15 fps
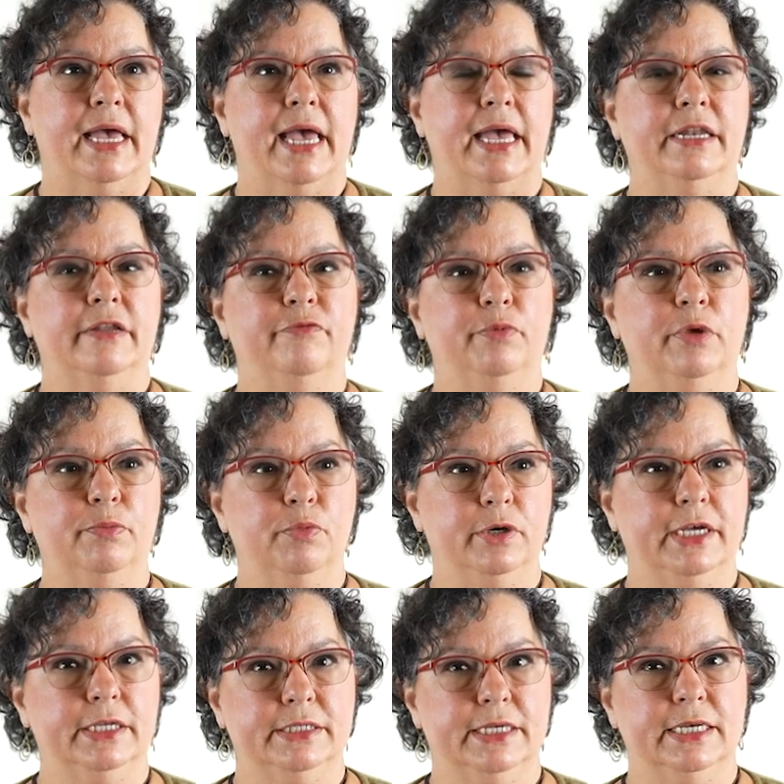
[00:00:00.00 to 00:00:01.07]
And if people
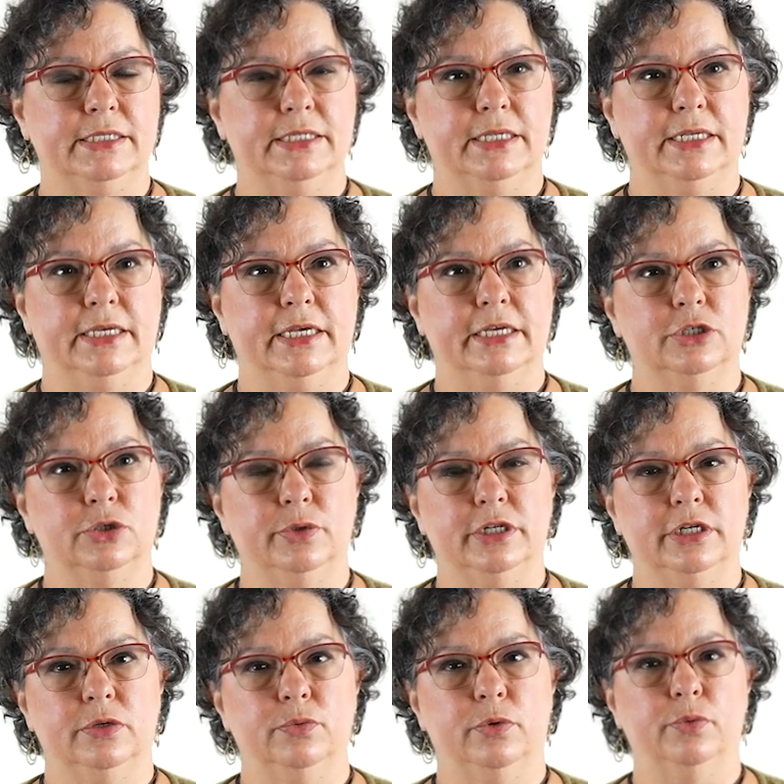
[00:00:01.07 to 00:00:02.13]
get tested and get treated,